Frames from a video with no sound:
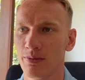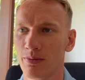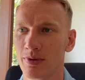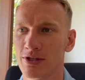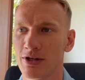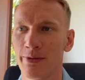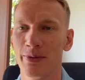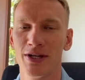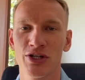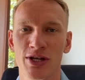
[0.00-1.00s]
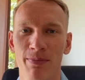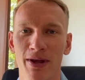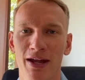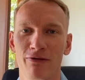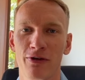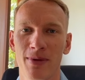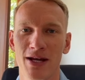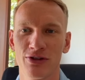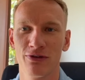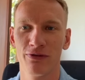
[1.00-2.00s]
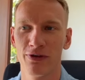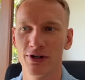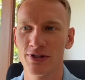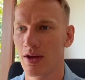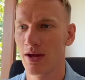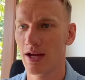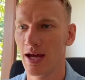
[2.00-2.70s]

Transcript: We start with the shipping information first.